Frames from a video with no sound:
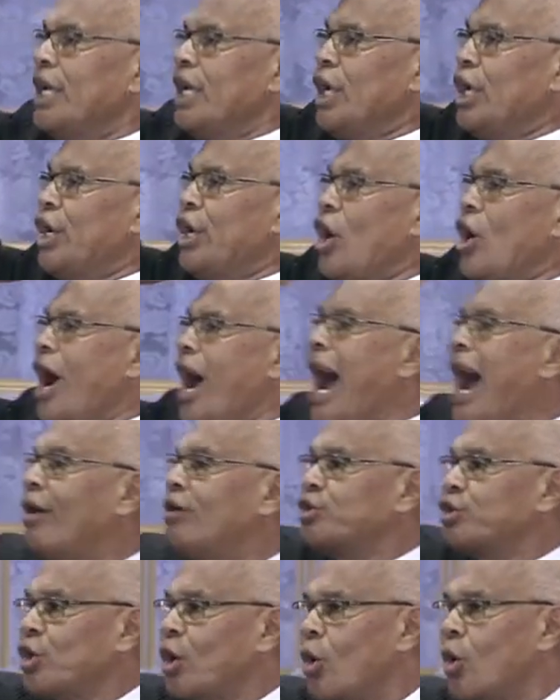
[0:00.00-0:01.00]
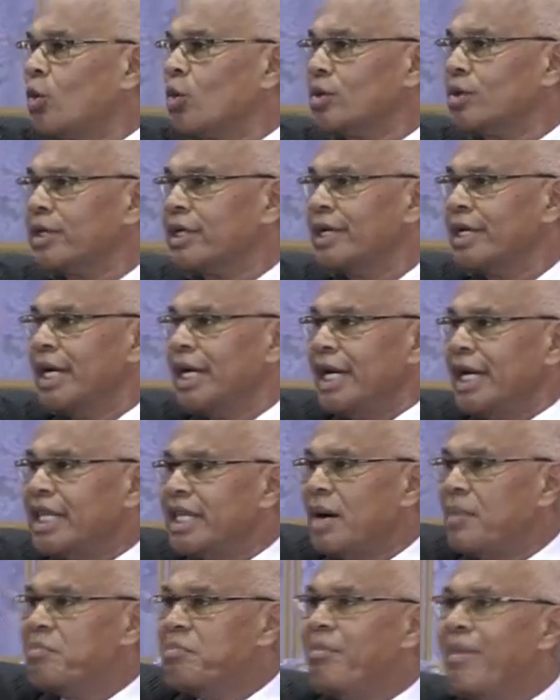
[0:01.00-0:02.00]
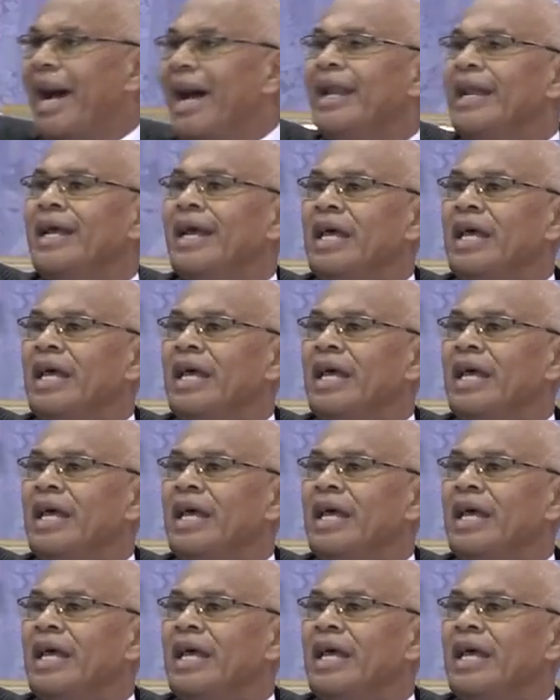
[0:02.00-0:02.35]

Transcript: in your household in the mighty